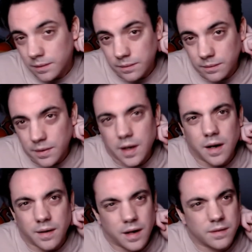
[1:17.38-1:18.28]

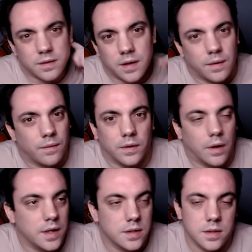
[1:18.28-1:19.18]
Yeah, I know, I'll just say that the
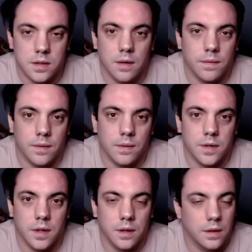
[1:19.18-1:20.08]
90s itself. I was
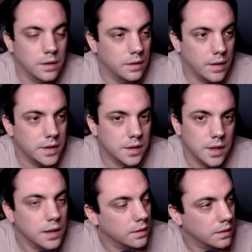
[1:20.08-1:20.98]
a 90s
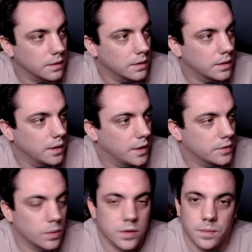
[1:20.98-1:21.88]
kid.
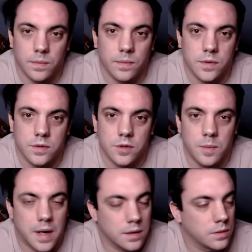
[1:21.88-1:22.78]
It's always
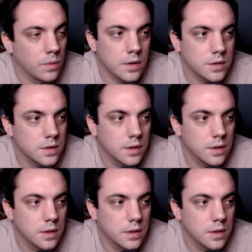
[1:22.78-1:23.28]
Schumacher to watch.